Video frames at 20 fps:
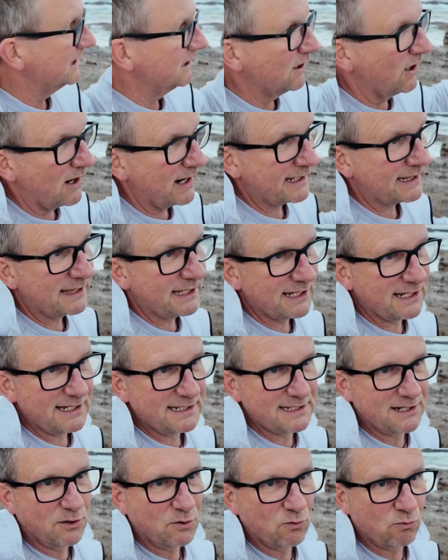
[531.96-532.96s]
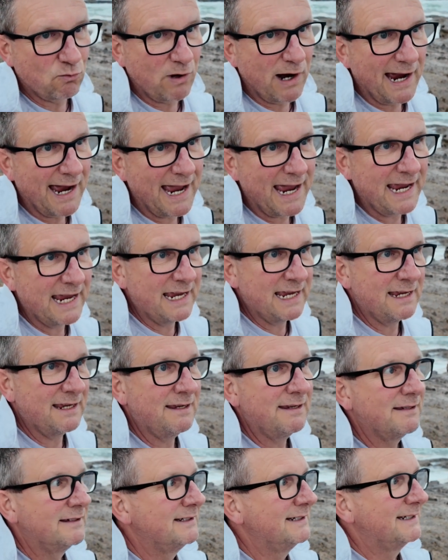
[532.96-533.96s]
like these grey,
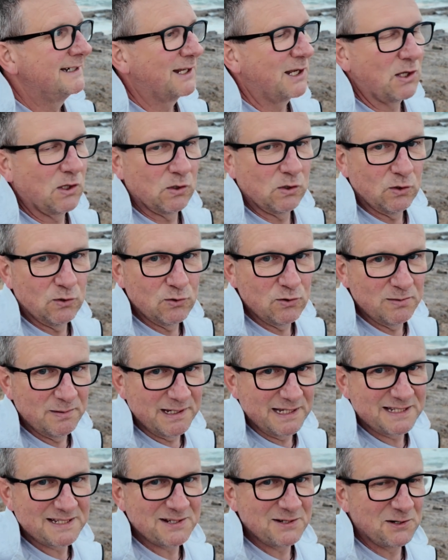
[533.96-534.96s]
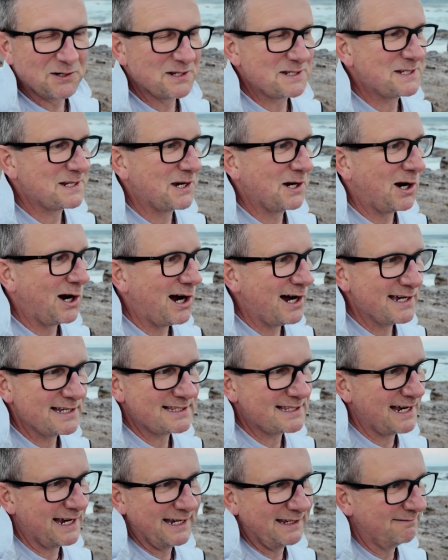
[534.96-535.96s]
gloomy sort of
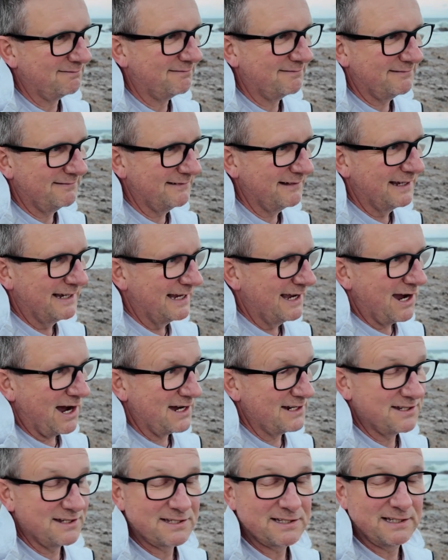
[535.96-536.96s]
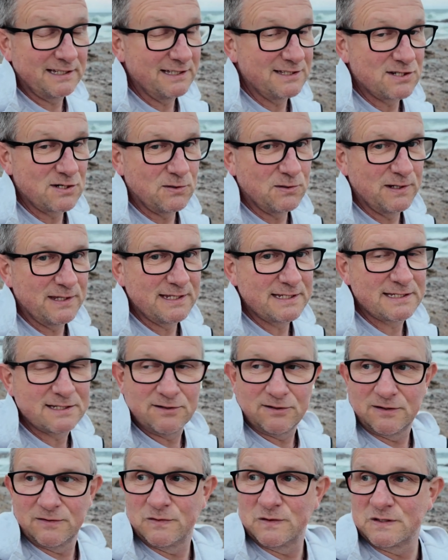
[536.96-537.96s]
skies. I just enjoy this
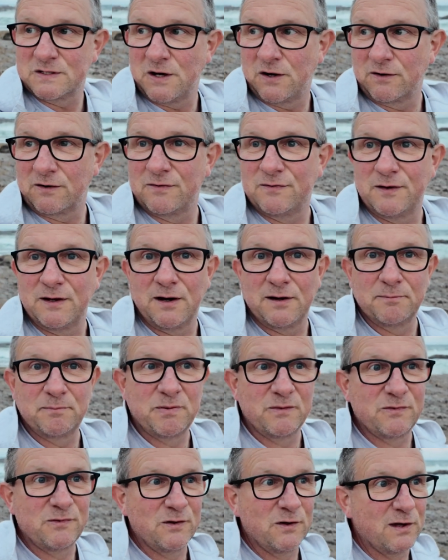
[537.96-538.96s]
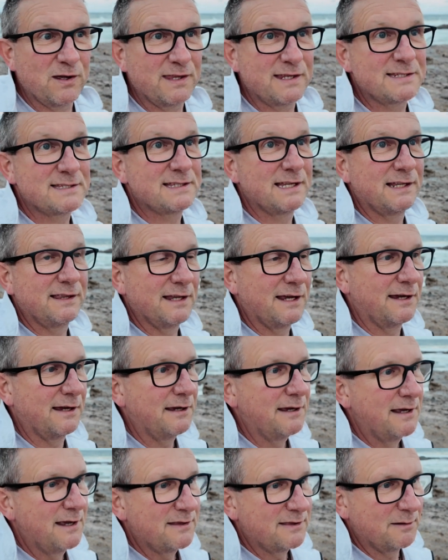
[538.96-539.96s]
sort of photography. I'd prefer this than the
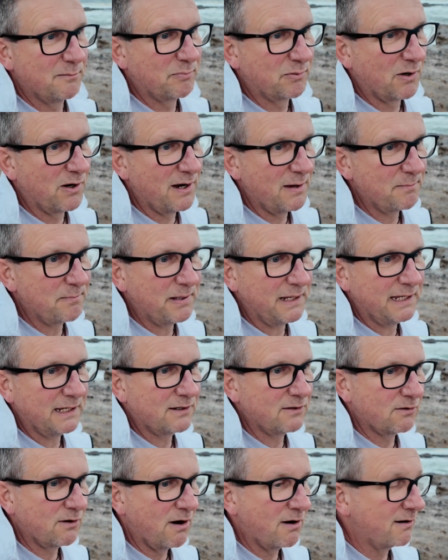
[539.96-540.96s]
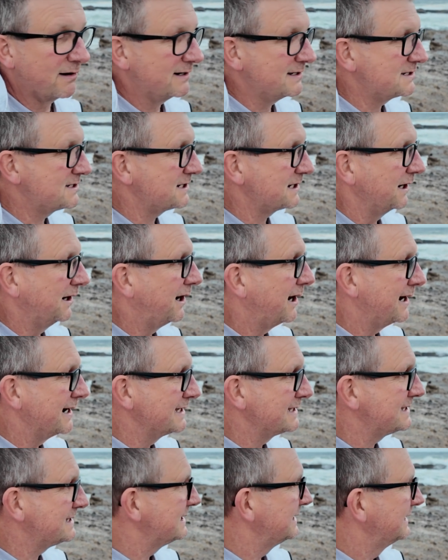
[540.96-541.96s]
bright pink or orange
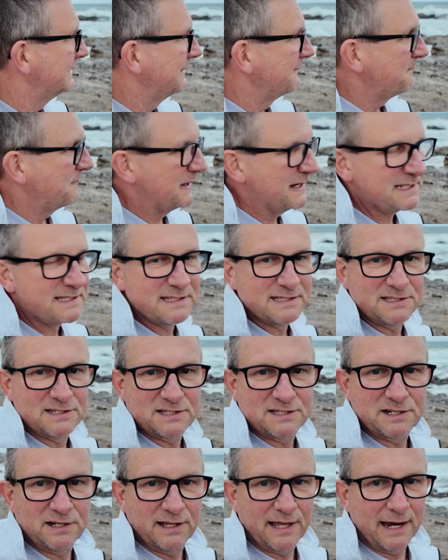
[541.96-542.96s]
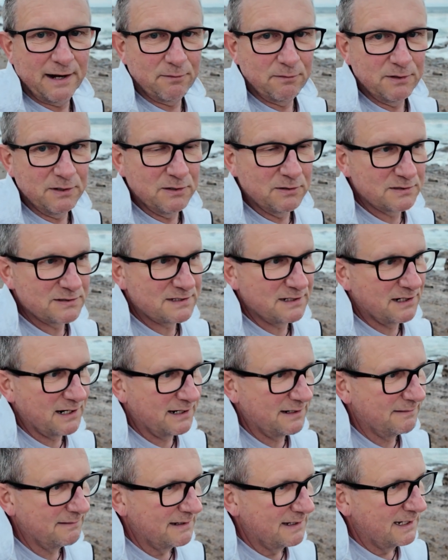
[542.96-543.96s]
skies. This has just got that real sort
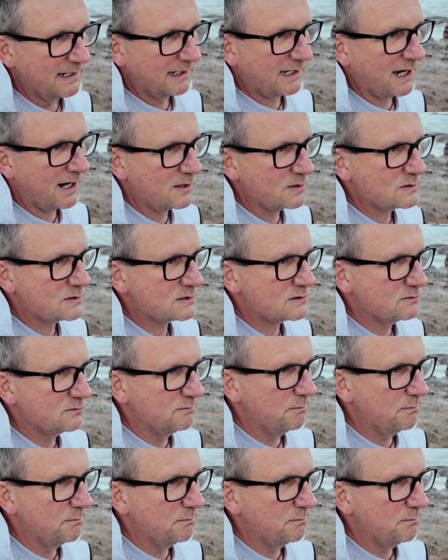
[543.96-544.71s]
of coastal